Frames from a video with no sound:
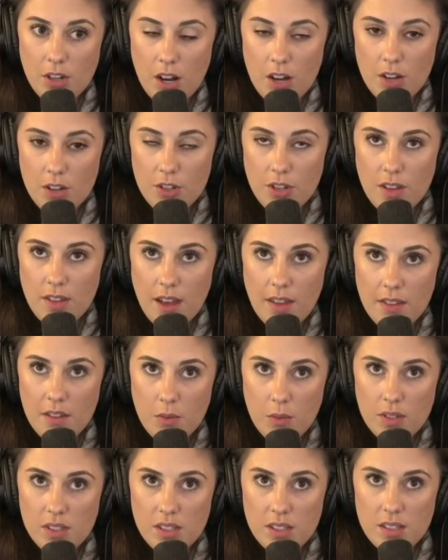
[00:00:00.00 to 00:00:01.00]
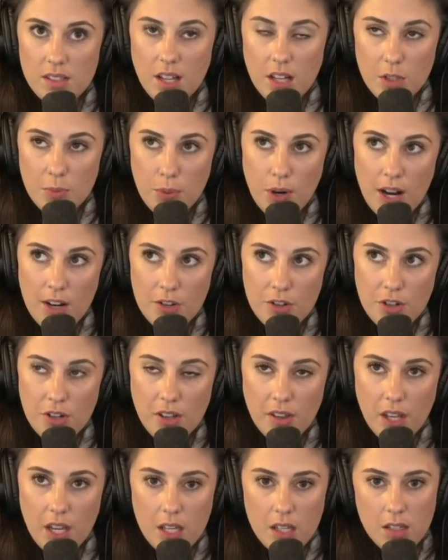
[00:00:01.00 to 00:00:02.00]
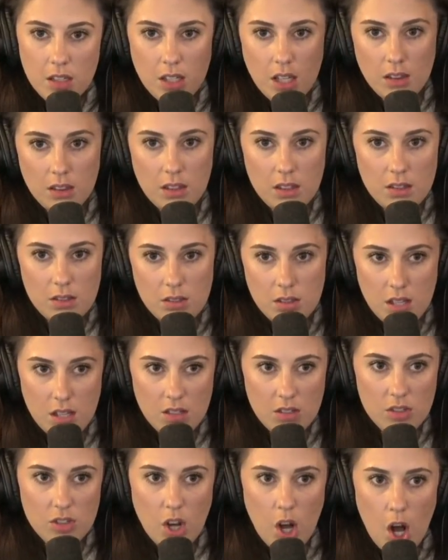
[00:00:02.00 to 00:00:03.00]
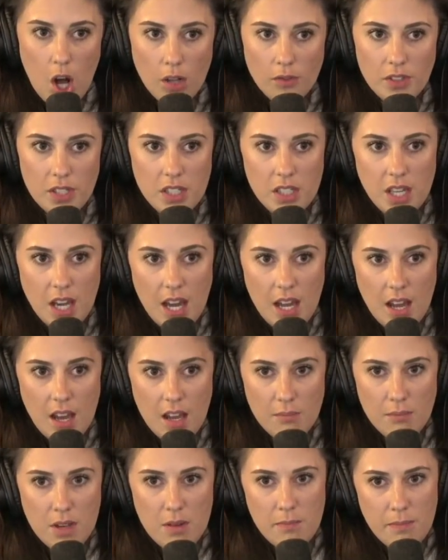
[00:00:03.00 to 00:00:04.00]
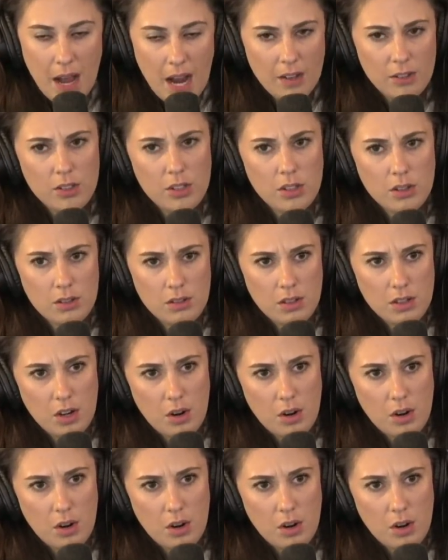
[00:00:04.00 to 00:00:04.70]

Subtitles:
Josh, and that there wasn't such pressure to like get this thing solved and get Edmund back to,